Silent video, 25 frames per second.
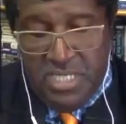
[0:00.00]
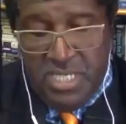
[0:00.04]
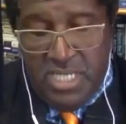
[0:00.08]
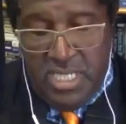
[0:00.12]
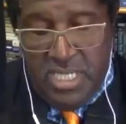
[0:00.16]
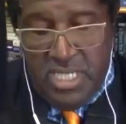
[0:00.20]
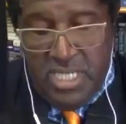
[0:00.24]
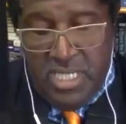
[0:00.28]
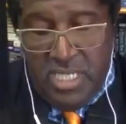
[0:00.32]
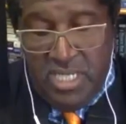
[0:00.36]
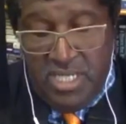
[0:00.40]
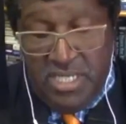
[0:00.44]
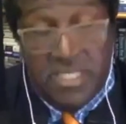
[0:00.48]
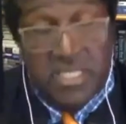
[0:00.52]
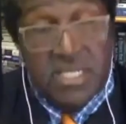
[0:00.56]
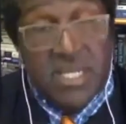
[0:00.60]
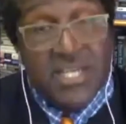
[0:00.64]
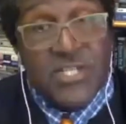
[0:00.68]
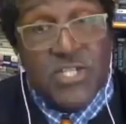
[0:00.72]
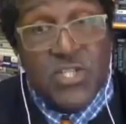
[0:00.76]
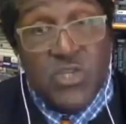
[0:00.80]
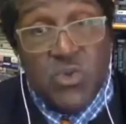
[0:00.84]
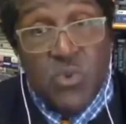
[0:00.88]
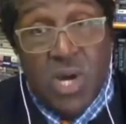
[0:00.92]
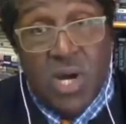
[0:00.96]
leads us
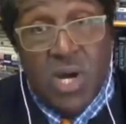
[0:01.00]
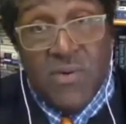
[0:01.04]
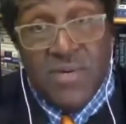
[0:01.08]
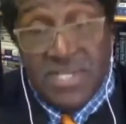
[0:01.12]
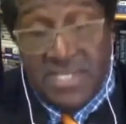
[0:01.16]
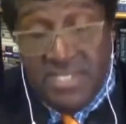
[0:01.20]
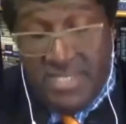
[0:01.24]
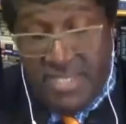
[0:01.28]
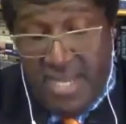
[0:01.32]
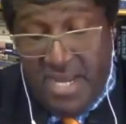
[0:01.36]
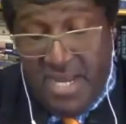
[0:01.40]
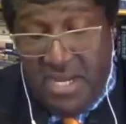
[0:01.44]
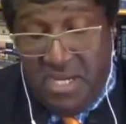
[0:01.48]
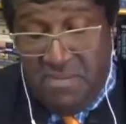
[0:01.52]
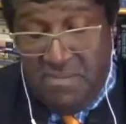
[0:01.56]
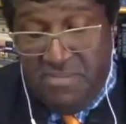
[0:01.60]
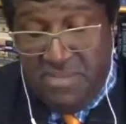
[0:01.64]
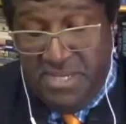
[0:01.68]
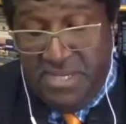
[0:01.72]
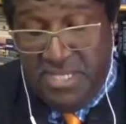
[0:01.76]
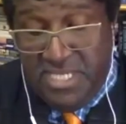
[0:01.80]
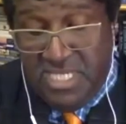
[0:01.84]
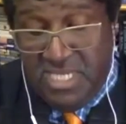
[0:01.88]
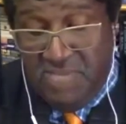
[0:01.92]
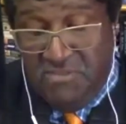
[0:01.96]
to our second piece
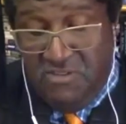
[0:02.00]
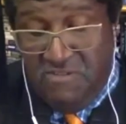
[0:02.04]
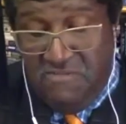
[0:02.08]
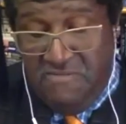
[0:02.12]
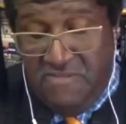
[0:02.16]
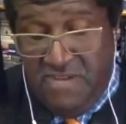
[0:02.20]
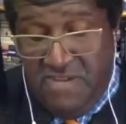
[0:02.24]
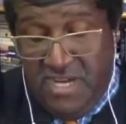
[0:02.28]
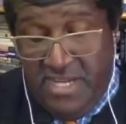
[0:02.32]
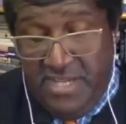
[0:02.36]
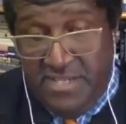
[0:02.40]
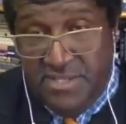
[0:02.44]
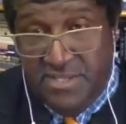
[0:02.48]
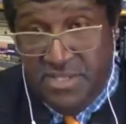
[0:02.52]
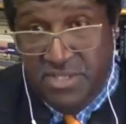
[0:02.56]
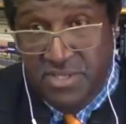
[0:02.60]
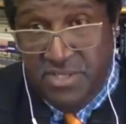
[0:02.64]
of advice.